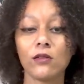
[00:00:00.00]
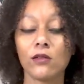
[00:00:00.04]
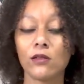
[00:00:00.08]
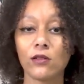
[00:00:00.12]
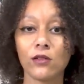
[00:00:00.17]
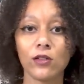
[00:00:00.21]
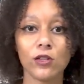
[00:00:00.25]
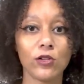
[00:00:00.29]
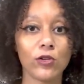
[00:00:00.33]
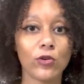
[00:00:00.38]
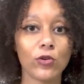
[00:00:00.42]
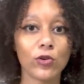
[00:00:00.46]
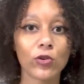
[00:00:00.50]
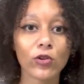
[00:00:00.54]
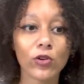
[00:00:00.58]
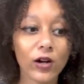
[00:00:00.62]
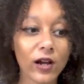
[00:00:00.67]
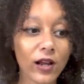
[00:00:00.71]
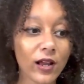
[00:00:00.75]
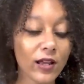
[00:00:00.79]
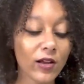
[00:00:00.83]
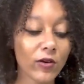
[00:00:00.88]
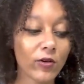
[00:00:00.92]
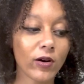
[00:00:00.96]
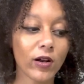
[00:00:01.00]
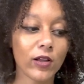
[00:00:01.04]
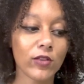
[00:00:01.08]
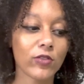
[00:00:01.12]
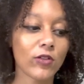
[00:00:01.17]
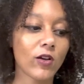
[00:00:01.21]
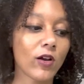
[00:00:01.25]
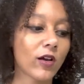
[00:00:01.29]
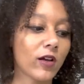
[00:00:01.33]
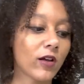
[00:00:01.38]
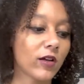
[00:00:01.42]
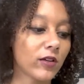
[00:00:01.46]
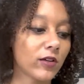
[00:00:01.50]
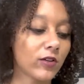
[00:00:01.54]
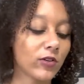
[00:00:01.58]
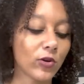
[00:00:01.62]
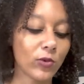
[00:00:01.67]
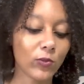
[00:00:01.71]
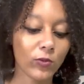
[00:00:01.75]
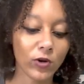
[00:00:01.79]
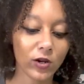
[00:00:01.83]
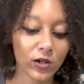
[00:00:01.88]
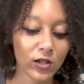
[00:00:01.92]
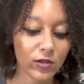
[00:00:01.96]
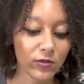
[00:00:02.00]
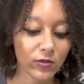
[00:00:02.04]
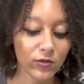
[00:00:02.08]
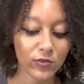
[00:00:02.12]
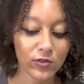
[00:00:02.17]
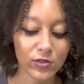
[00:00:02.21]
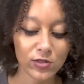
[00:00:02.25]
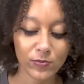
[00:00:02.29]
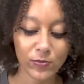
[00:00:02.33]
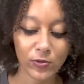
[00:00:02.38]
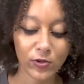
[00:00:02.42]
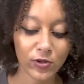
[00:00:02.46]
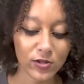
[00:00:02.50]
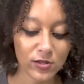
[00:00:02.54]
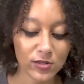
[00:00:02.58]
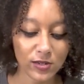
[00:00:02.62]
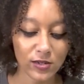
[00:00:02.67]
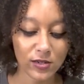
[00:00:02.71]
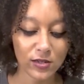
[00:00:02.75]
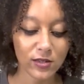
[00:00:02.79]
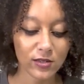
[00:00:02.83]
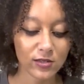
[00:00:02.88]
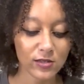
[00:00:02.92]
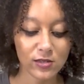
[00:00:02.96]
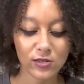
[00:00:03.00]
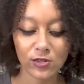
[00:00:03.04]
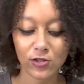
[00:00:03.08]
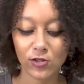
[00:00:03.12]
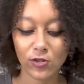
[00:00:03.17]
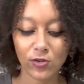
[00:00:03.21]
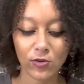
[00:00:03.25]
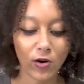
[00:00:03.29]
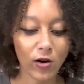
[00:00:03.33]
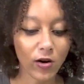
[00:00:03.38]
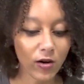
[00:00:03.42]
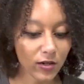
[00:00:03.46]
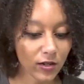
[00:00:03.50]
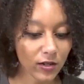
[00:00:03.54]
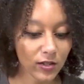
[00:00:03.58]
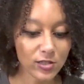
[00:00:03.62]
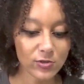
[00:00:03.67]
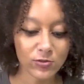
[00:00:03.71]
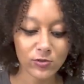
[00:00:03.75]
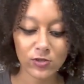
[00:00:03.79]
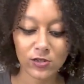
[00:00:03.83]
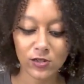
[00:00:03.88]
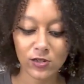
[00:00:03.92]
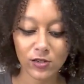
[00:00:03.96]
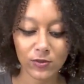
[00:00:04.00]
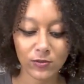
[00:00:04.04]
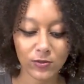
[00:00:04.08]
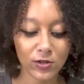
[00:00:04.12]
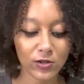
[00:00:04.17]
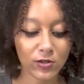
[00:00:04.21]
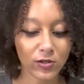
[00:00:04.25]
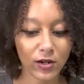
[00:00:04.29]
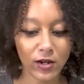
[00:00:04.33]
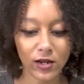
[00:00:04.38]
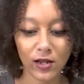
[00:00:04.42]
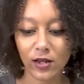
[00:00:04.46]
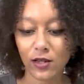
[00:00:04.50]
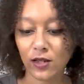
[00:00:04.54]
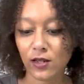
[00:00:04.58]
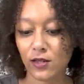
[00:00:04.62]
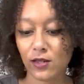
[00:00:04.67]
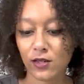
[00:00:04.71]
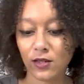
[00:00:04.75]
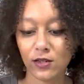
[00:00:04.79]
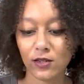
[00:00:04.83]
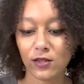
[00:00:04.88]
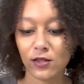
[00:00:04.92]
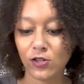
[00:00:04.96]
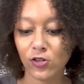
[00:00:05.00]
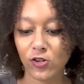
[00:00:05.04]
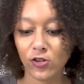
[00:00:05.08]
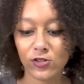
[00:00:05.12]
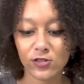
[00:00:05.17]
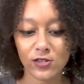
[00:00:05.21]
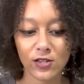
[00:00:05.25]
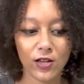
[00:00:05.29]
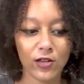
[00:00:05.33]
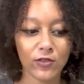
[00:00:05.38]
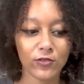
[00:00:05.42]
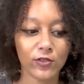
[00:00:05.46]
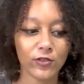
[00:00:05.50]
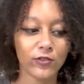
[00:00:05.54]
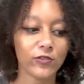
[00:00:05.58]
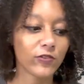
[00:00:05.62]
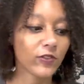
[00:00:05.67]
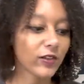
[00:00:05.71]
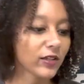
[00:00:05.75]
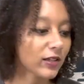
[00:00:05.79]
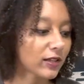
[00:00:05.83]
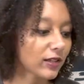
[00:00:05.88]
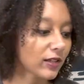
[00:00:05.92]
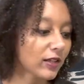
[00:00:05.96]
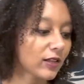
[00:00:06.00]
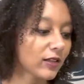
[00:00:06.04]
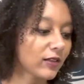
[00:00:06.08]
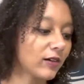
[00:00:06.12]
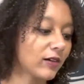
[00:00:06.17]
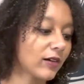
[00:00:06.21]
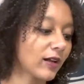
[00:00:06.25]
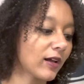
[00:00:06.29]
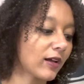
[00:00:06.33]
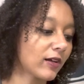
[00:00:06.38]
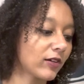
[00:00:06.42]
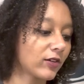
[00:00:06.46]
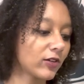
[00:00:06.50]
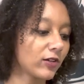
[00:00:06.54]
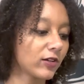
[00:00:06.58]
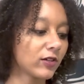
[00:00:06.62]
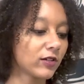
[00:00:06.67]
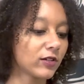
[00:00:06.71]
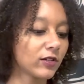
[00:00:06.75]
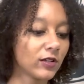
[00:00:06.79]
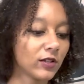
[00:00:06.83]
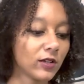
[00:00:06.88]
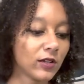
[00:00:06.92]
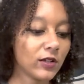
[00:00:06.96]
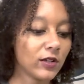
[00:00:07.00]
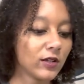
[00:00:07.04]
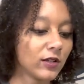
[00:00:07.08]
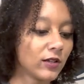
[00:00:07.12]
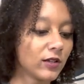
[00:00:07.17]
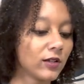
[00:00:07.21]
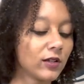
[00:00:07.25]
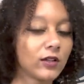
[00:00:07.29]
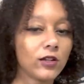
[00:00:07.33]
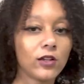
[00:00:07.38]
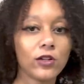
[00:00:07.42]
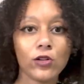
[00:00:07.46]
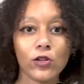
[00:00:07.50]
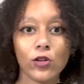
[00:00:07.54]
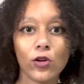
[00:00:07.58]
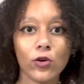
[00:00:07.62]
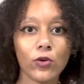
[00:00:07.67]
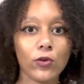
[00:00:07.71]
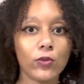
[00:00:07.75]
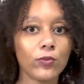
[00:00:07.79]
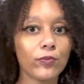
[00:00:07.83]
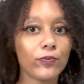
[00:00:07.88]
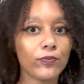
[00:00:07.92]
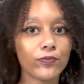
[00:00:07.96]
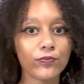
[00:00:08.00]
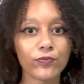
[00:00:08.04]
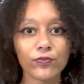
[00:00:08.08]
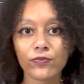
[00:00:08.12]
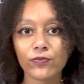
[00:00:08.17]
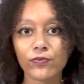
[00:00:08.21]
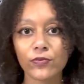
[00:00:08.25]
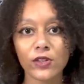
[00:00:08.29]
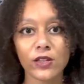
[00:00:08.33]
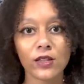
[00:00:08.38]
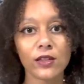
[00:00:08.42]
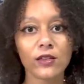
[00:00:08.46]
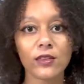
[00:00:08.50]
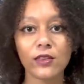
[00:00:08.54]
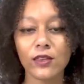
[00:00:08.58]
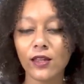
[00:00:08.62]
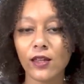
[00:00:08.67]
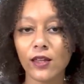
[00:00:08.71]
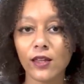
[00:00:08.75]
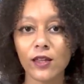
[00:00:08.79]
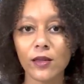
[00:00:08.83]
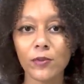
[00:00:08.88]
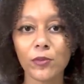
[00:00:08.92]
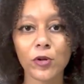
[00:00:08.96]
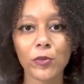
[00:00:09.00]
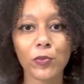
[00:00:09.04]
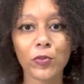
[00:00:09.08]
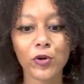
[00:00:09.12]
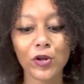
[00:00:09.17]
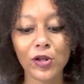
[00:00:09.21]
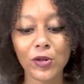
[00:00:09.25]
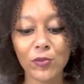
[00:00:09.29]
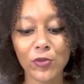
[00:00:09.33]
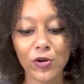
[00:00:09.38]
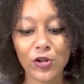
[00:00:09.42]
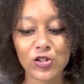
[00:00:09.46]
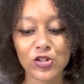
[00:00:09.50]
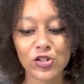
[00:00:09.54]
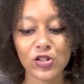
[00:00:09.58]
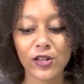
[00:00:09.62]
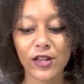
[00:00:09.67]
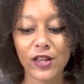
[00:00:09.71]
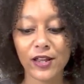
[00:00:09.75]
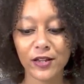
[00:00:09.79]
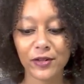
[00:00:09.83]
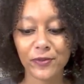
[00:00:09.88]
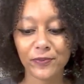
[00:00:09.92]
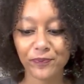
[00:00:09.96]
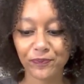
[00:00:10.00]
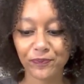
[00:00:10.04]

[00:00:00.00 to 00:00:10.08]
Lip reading: you know, great. Or I thought, you know, working with this person, this, you know, artist was going to be great. And turns out they're flaky. They're not good, you know, thing. But pretty much like